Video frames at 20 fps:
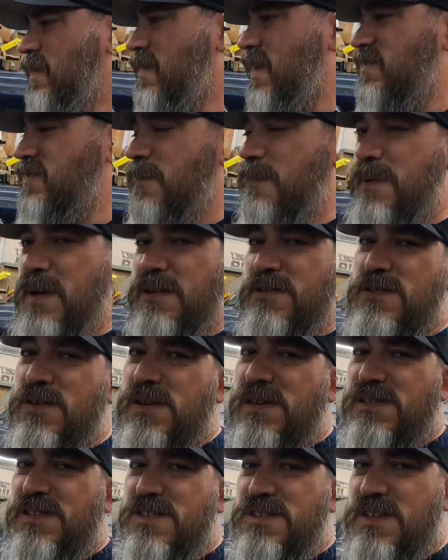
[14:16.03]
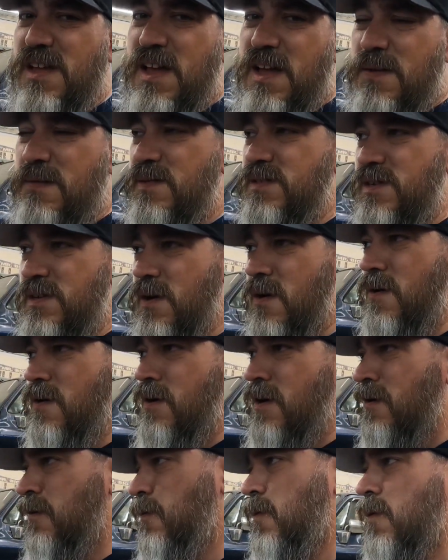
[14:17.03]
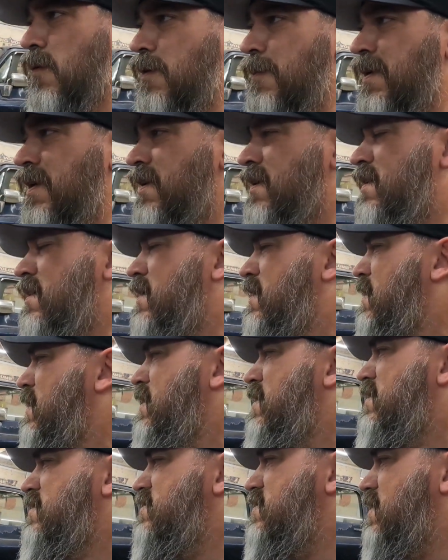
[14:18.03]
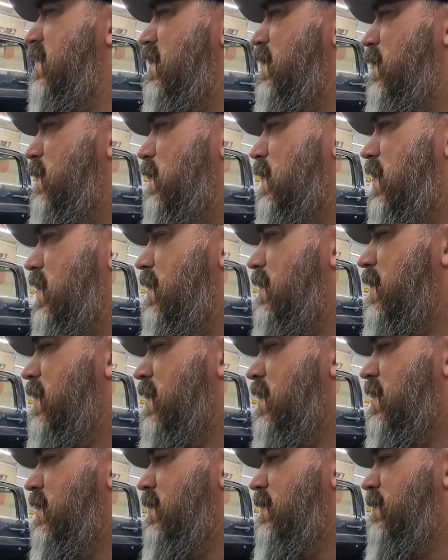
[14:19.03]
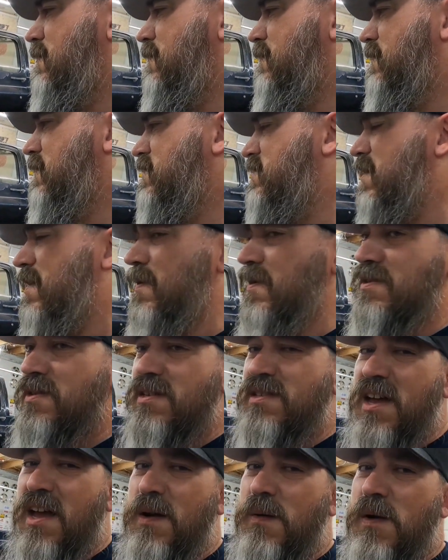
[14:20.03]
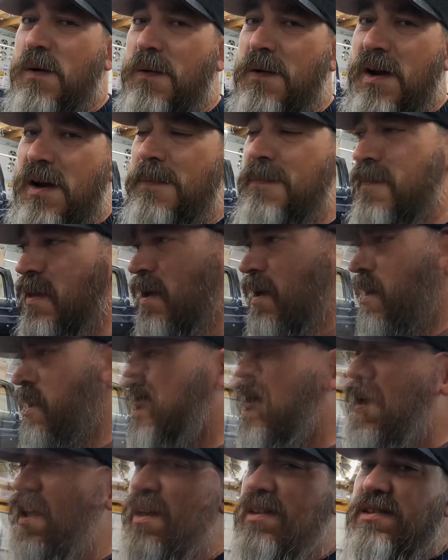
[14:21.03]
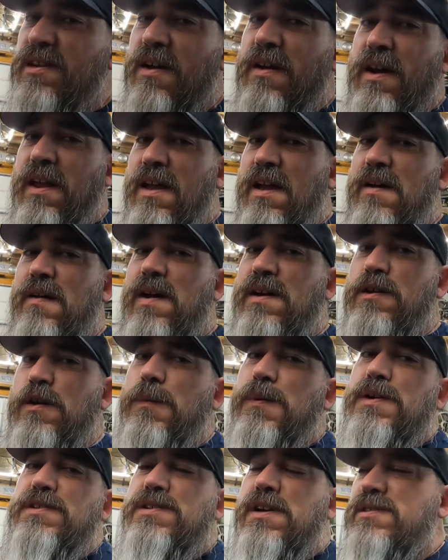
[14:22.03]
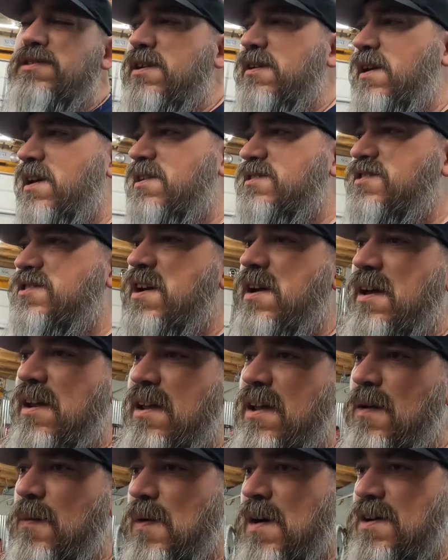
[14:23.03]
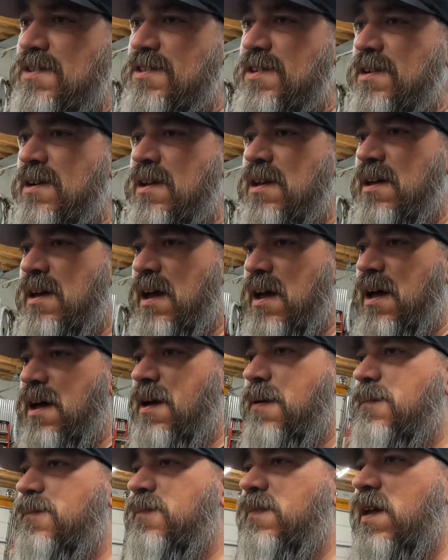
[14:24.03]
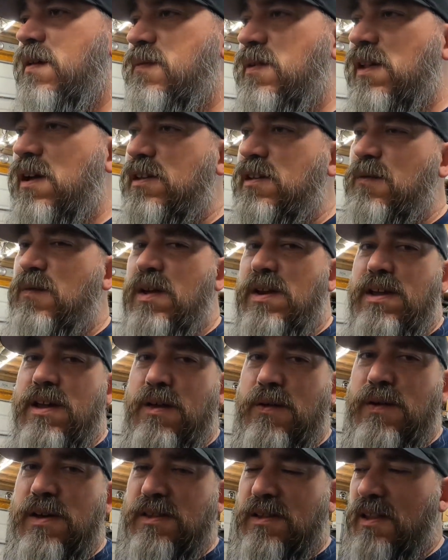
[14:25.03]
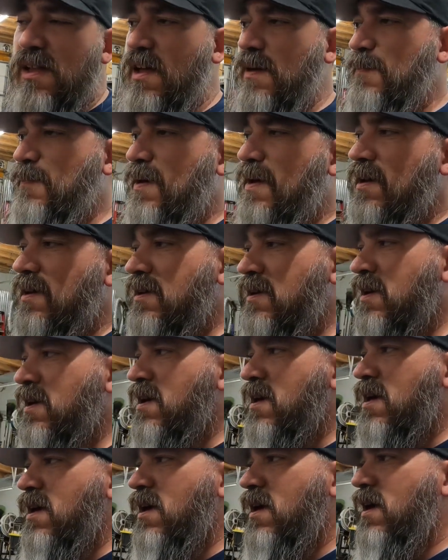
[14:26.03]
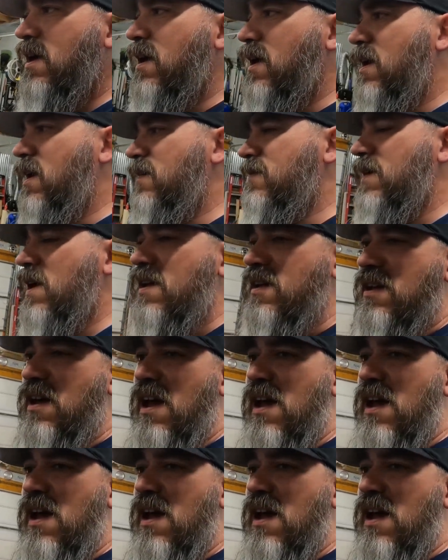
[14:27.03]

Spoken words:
That's a big truck just to have as a yard ornament. So anyways, that's kind of where we're at. So anyhow, I do appreciate y'all guys checking in and watching. If you like the video, hit the like button. If you got any